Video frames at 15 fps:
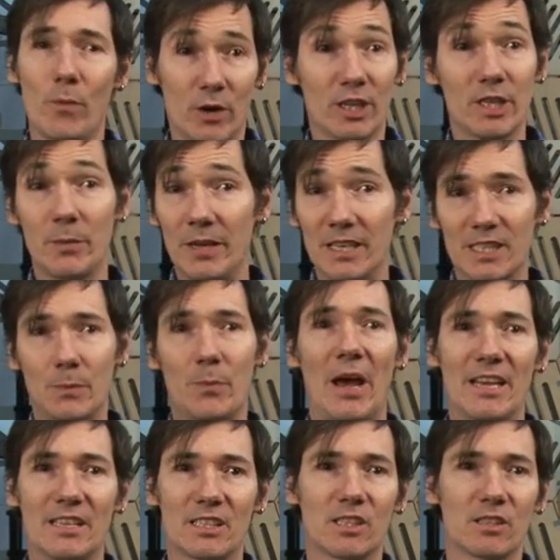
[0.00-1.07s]
wanted to be
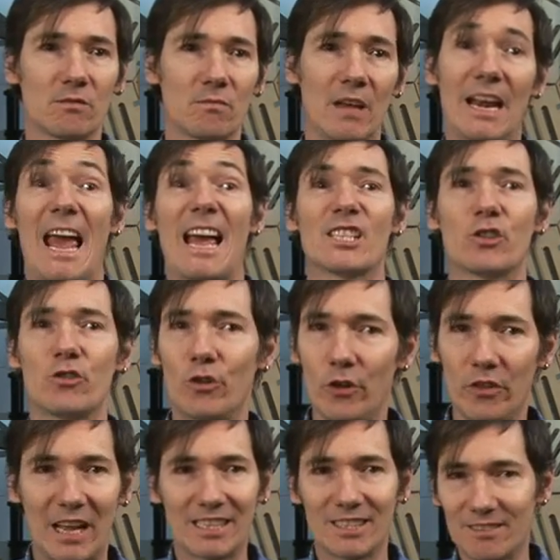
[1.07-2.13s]
an
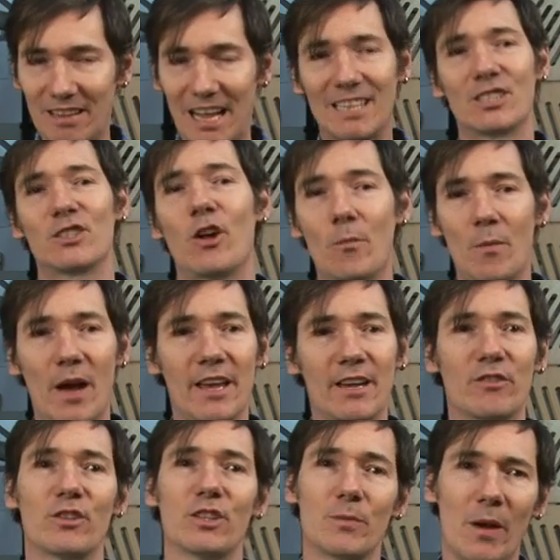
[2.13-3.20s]
astronaut. That's not my
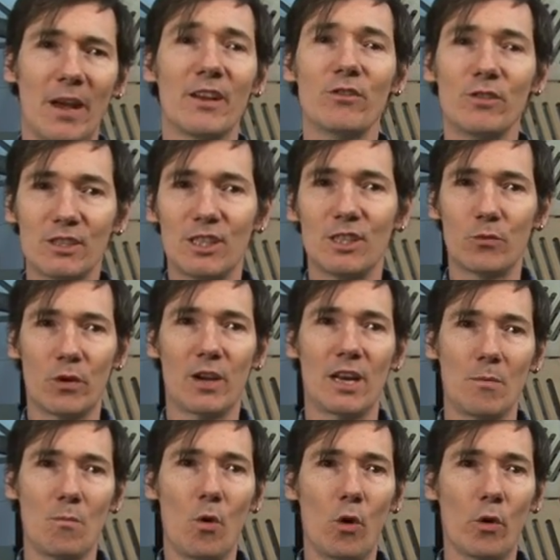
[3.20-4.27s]
interest. My interest is
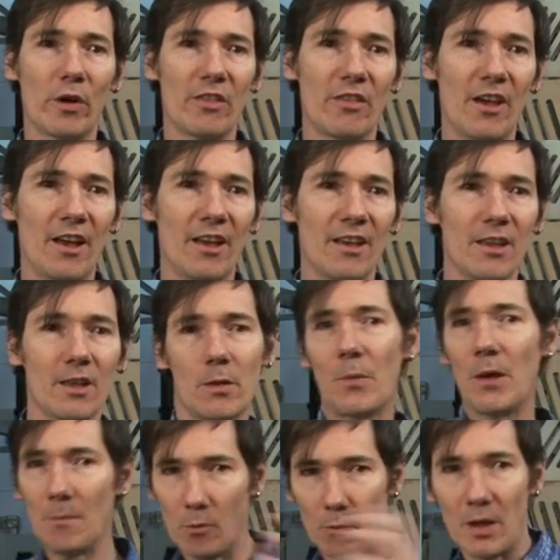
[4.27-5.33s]
really more in the
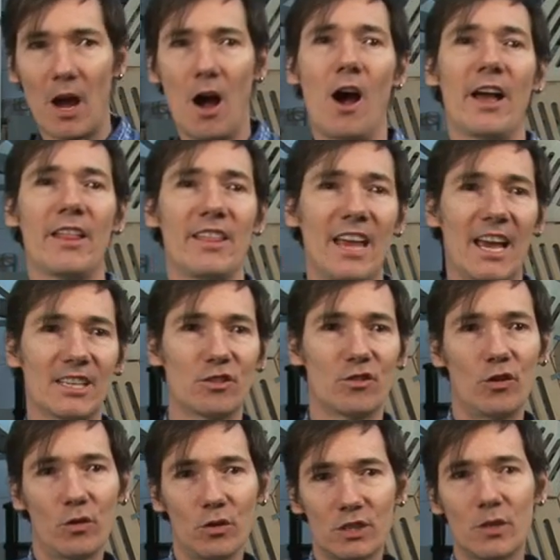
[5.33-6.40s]
people behind the
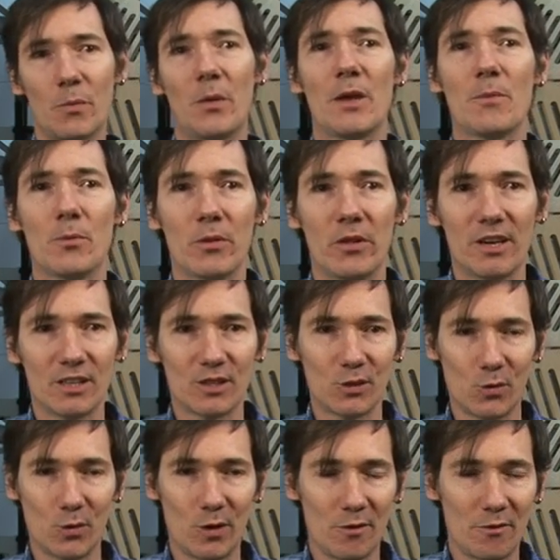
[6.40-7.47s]
astronauts, the people that are
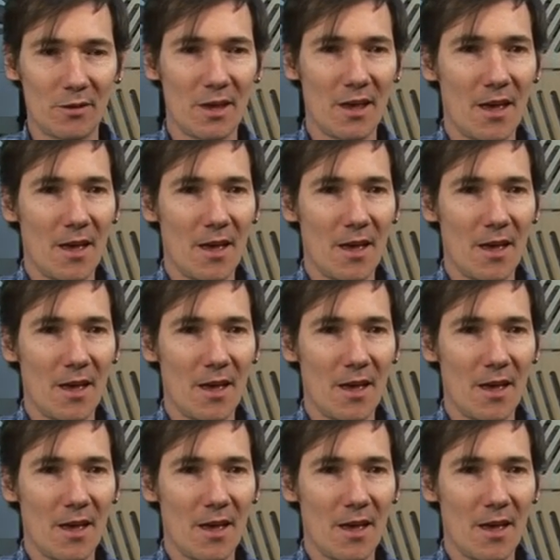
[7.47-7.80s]
sort of